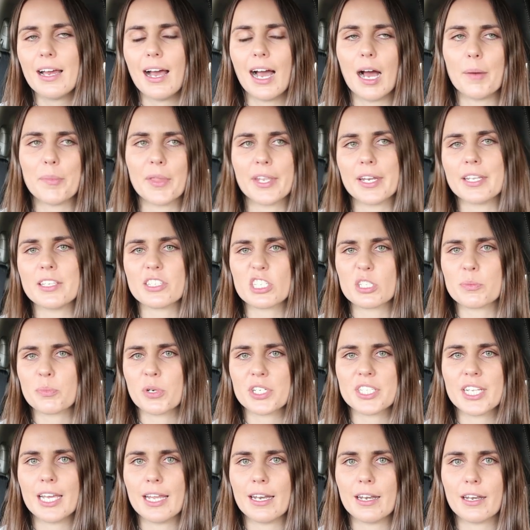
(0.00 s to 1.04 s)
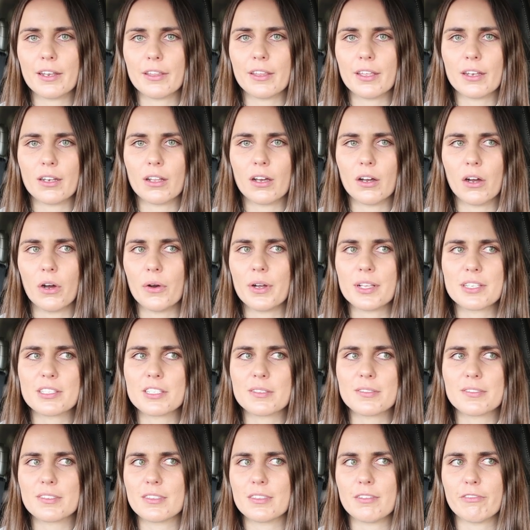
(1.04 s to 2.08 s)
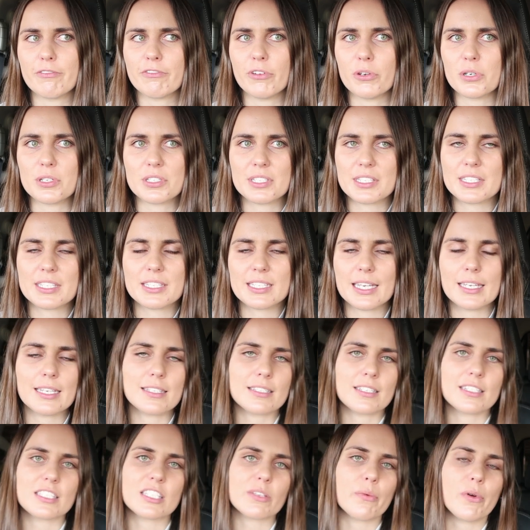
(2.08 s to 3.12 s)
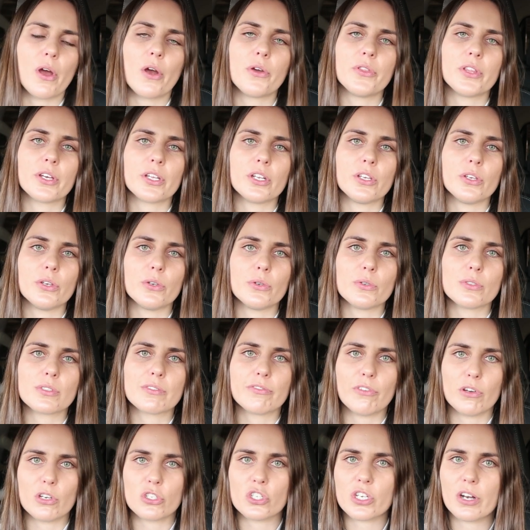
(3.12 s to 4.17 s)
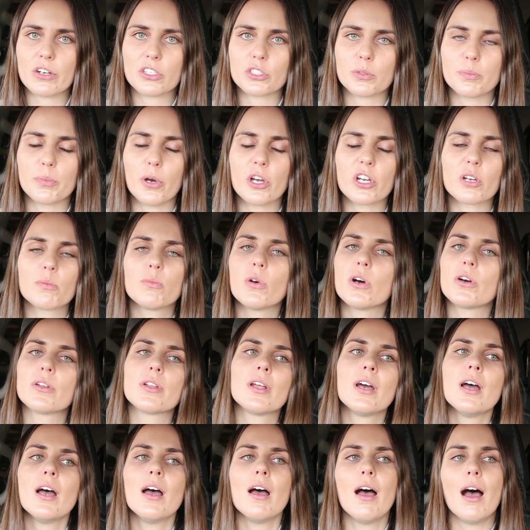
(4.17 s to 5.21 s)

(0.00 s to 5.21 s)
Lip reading: They didn't just pretend that, oh, it's the first season, so we're not only going to use first generation Pokemon.